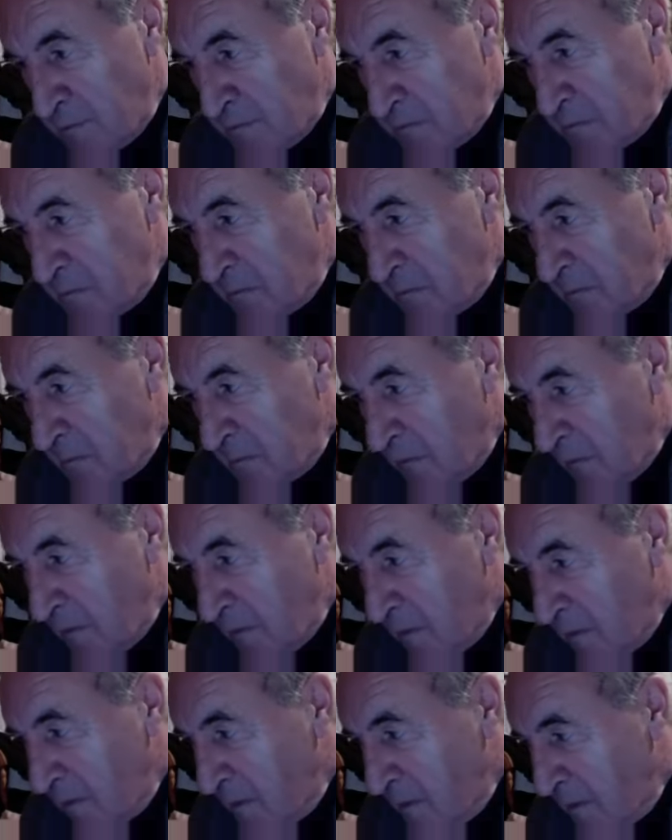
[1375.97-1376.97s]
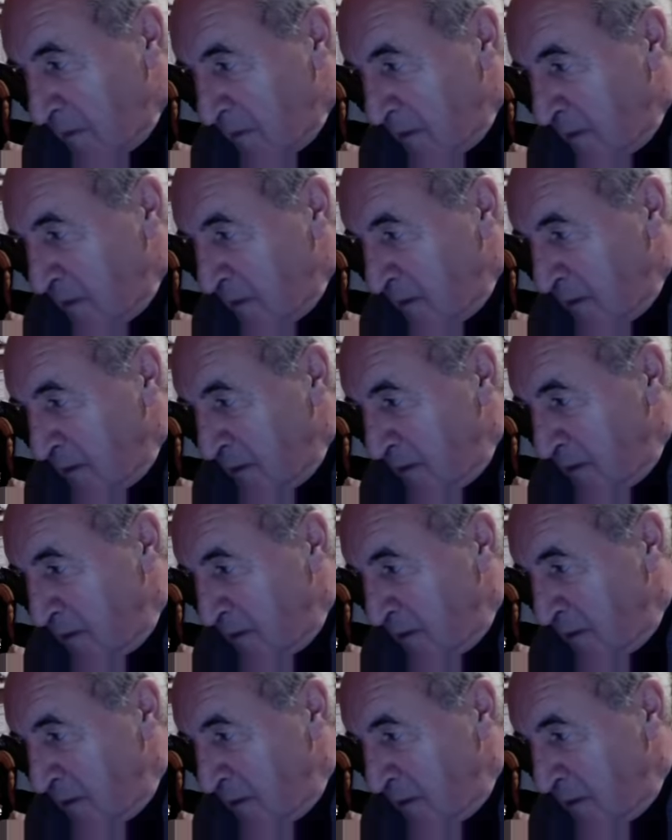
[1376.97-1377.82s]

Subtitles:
Nobody speaks.